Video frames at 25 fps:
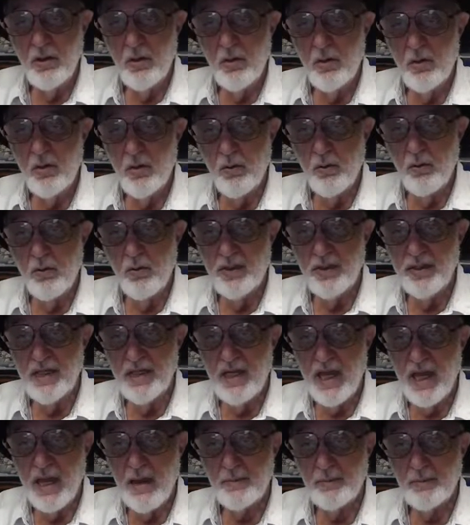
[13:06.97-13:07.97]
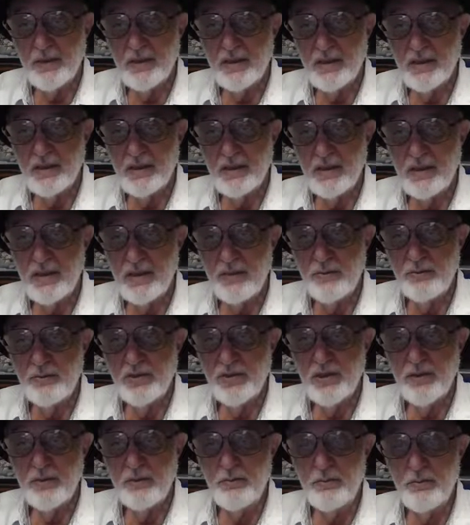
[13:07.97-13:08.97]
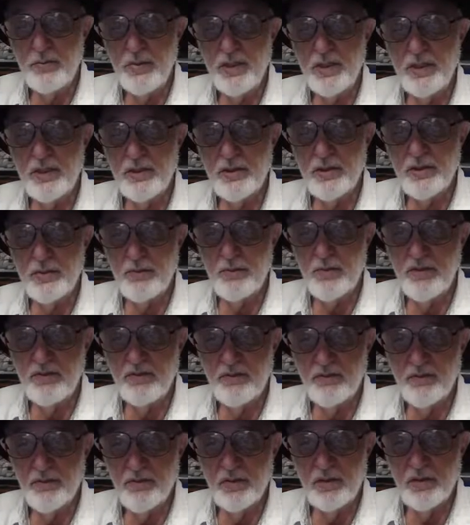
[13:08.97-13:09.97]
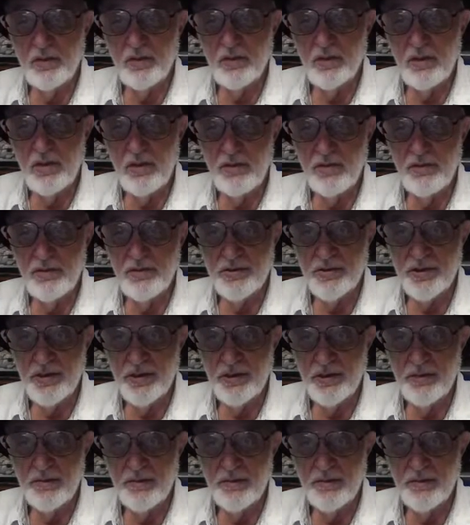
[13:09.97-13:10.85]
or when the applicant comes in minutes before closing.